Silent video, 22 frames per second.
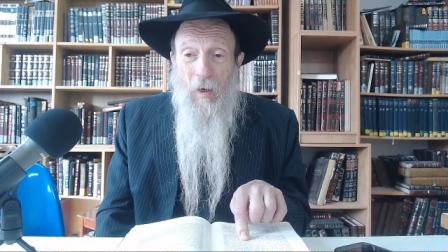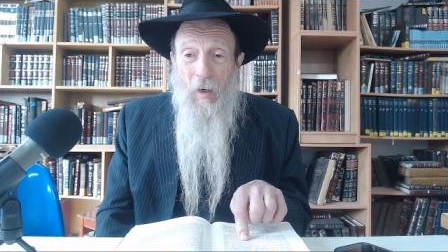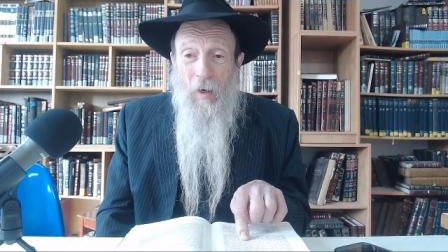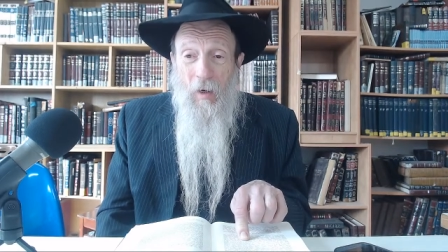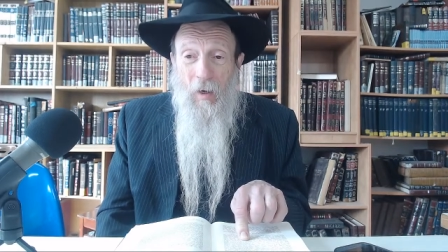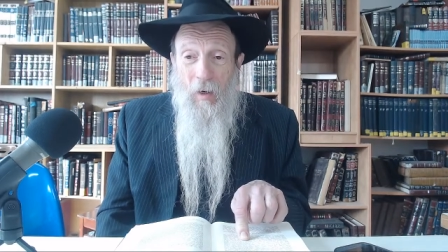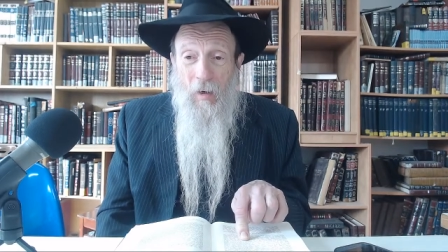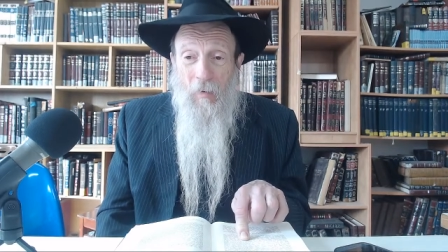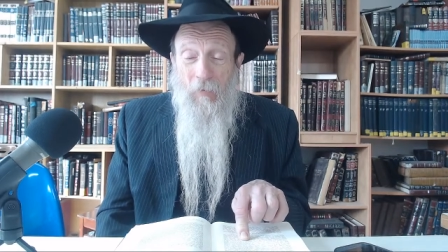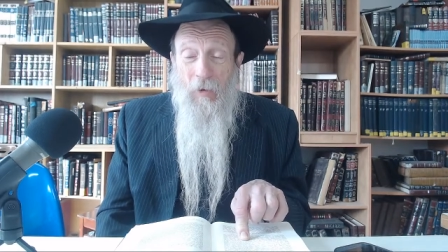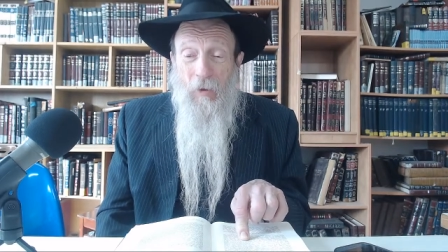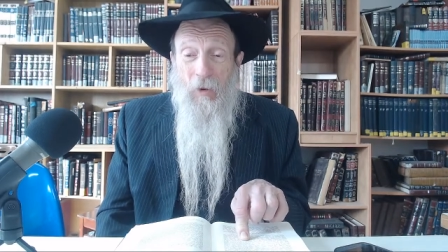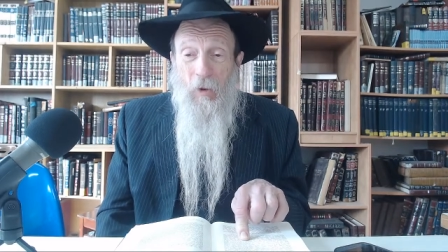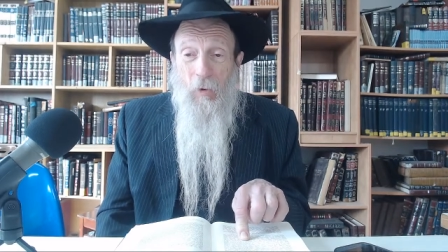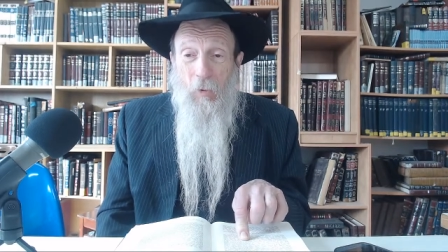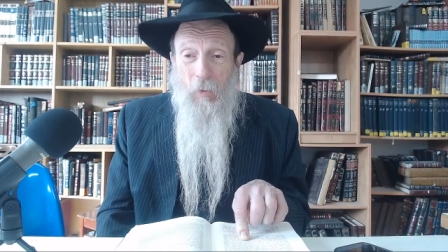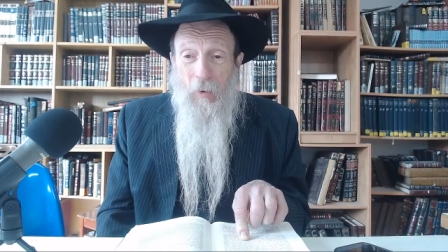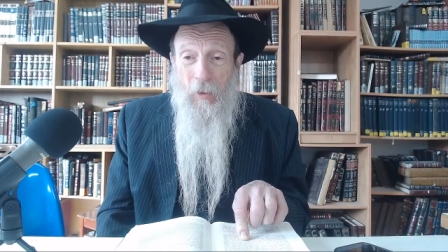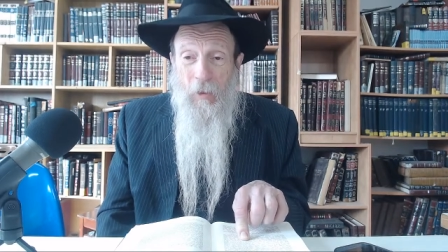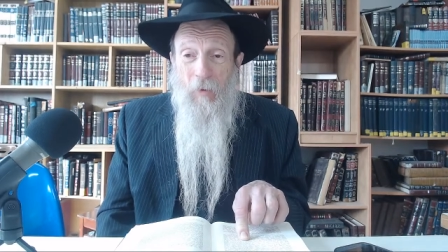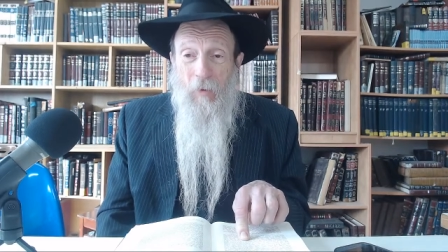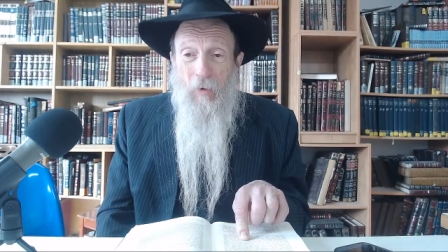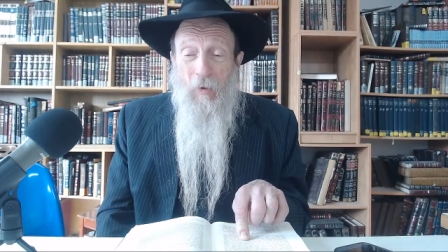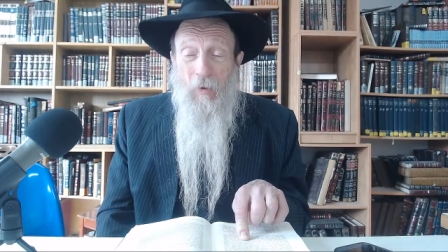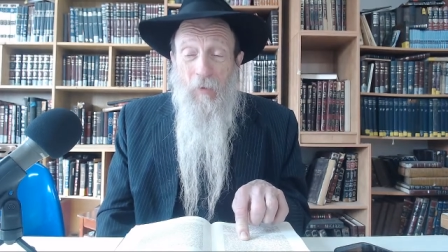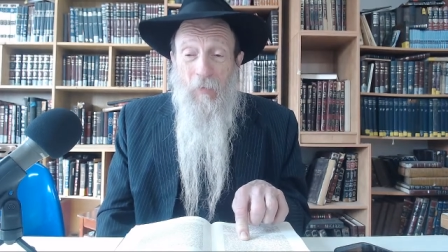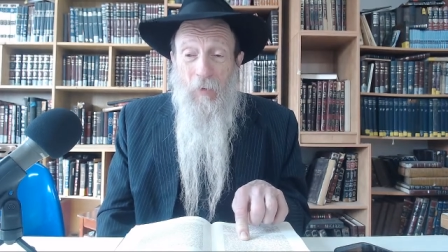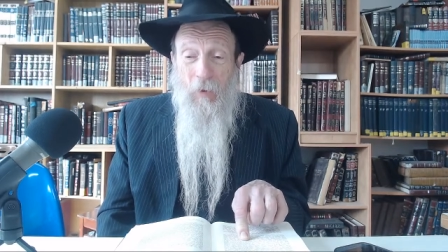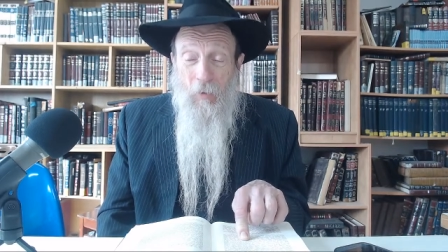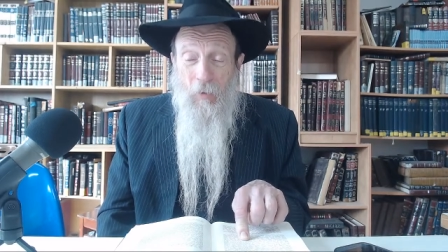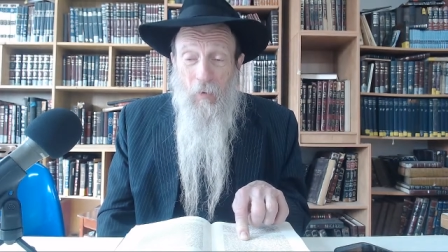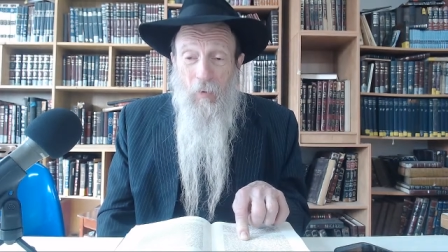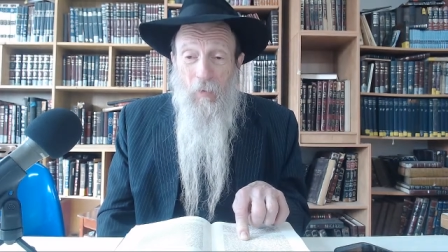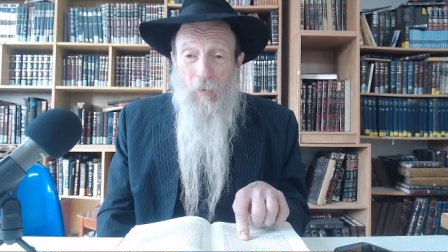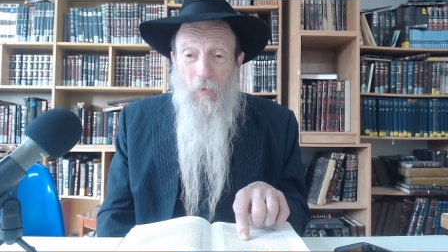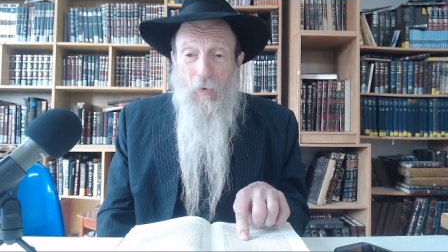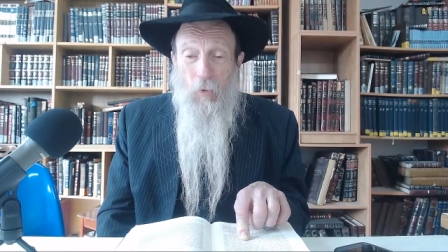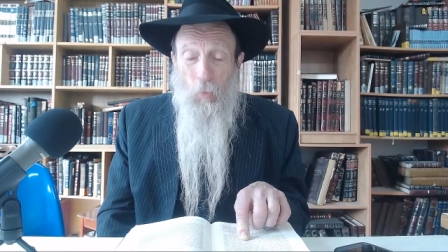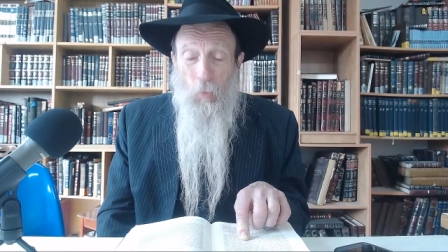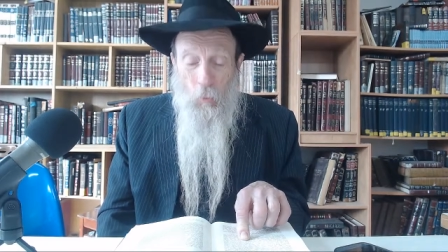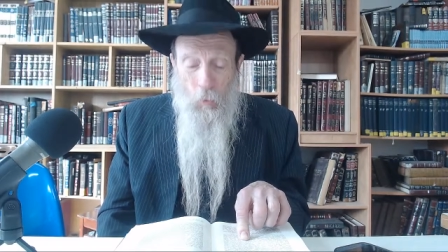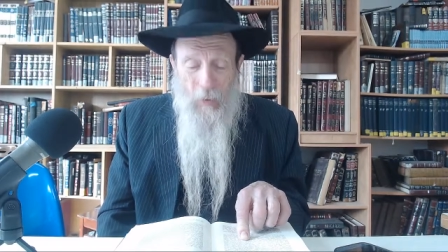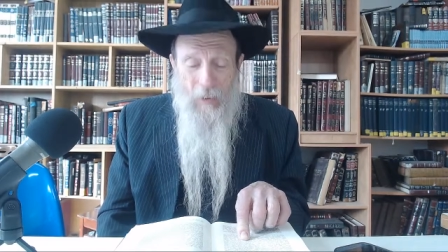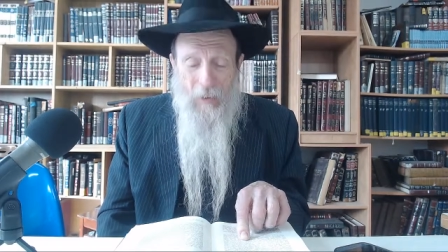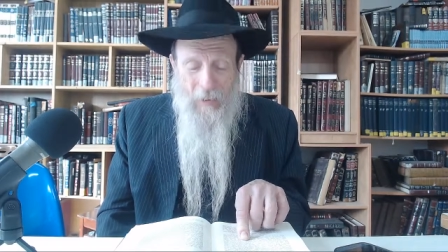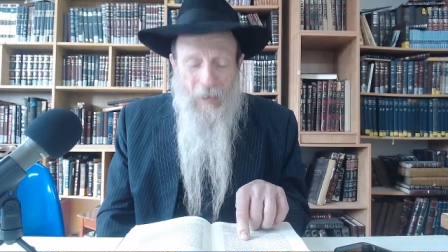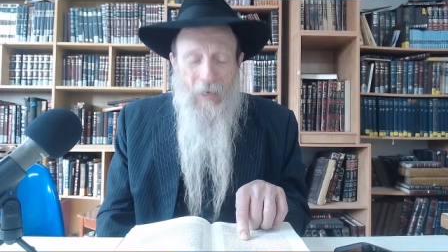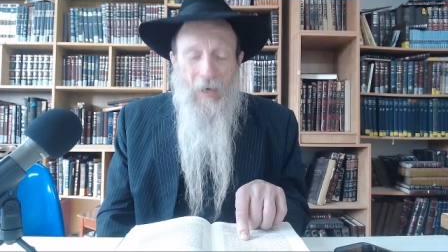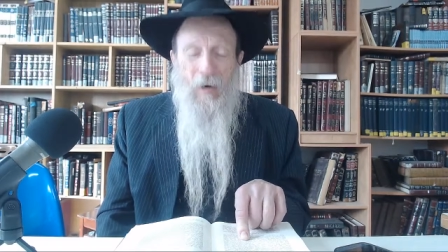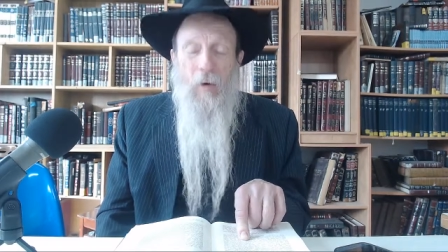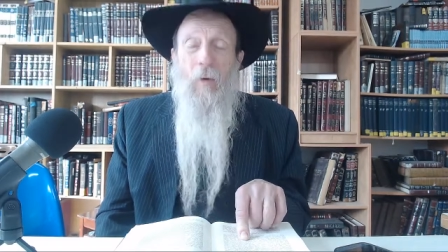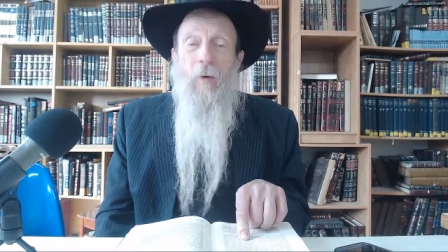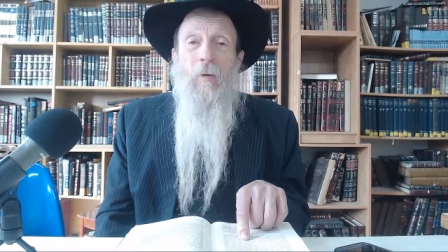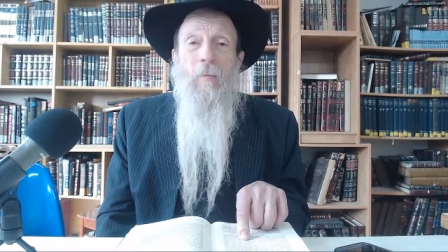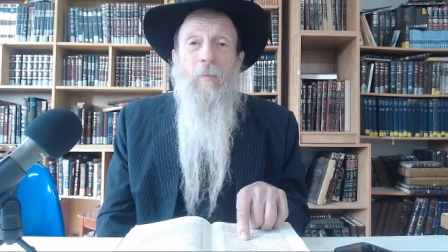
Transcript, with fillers: of the creator of the universe right now.